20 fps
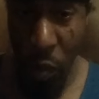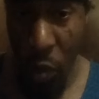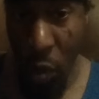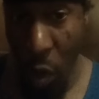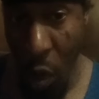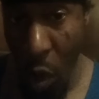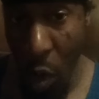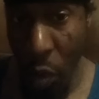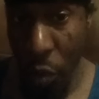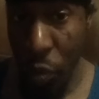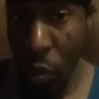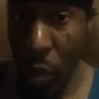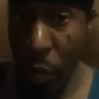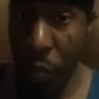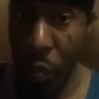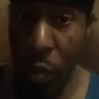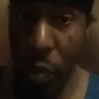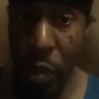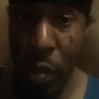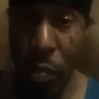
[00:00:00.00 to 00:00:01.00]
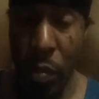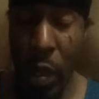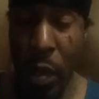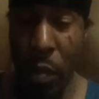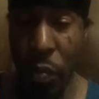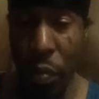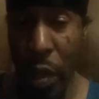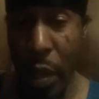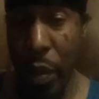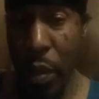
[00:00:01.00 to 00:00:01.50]
going to call you up on it, my
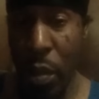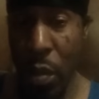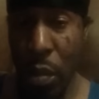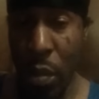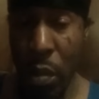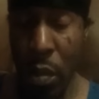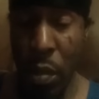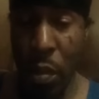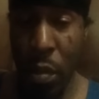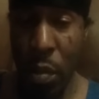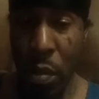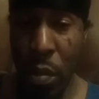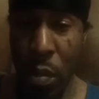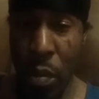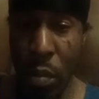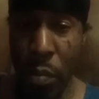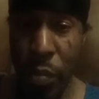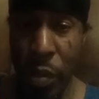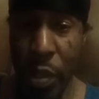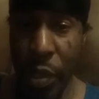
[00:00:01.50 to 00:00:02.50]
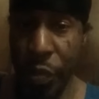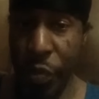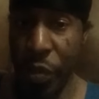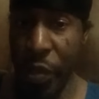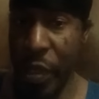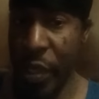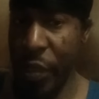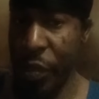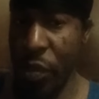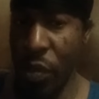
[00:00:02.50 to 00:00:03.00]
brother, because
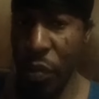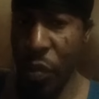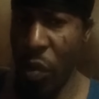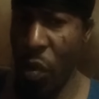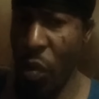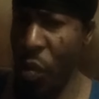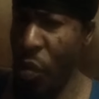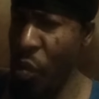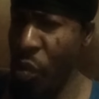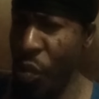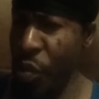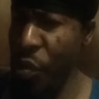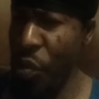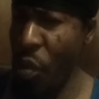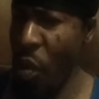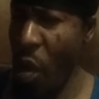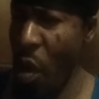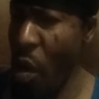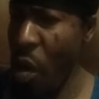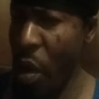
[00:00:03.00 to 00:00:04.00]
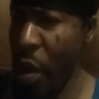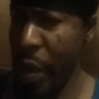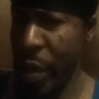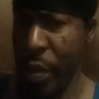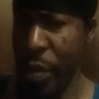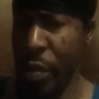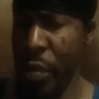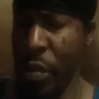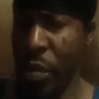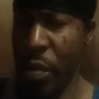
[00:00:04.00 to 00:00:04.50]
you just don't know who you are
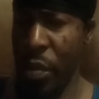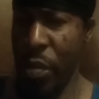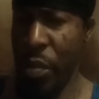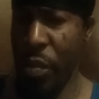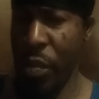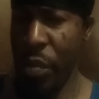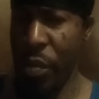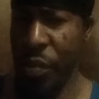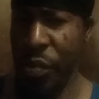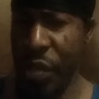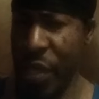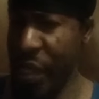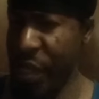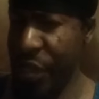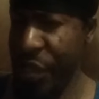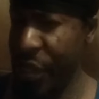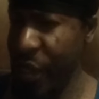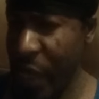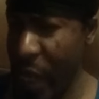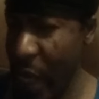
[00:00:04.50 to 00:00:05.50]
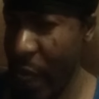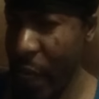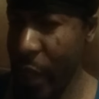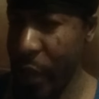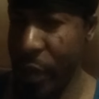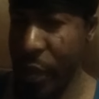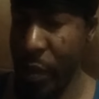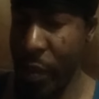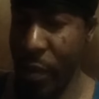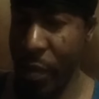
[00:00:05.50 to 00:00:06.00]
just
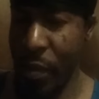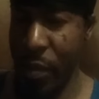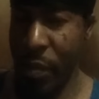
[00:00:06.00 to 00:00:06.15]
yet.